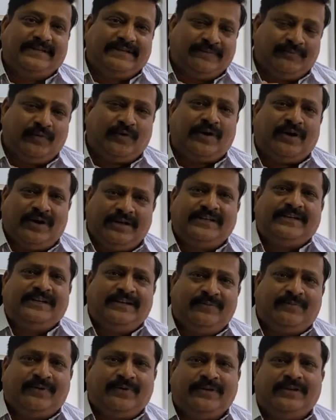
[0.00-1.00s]
is more
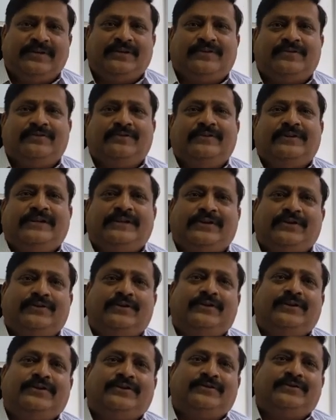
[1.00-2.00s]
logical approach. So ISRO
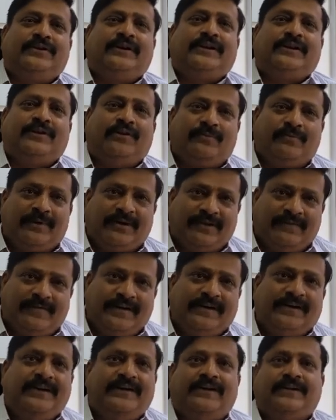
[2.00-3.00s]
also, our government of
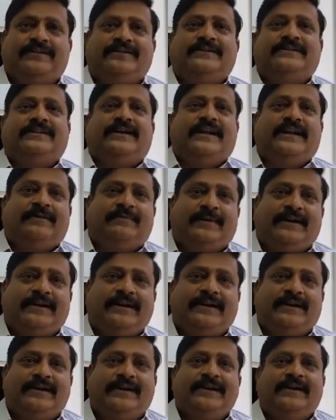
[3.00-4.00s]
India also has adapted
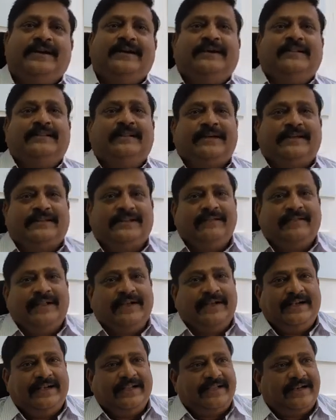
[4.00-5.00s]
it. That's why
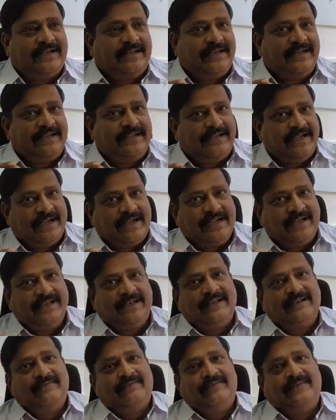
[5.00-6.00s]
they integrated
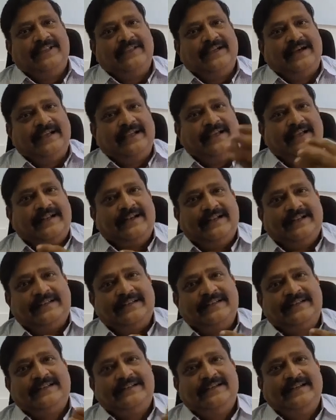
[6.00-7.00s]
Gagan with
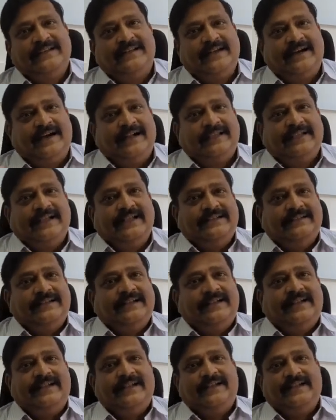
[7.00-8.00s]
IRNSS at the
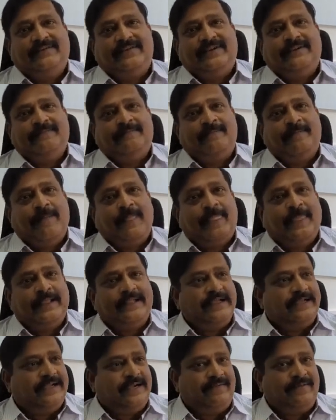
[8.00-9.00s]
engineering level.
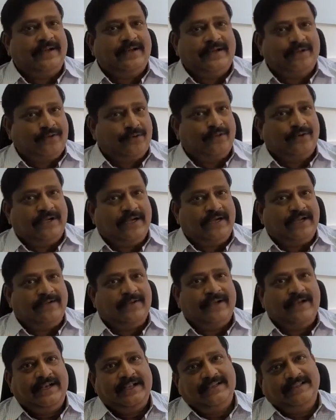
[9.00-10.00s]
Through Gagan
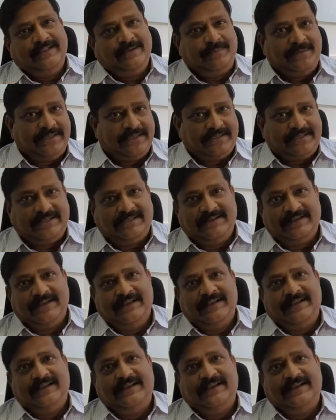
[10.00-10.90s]
you're getting GPS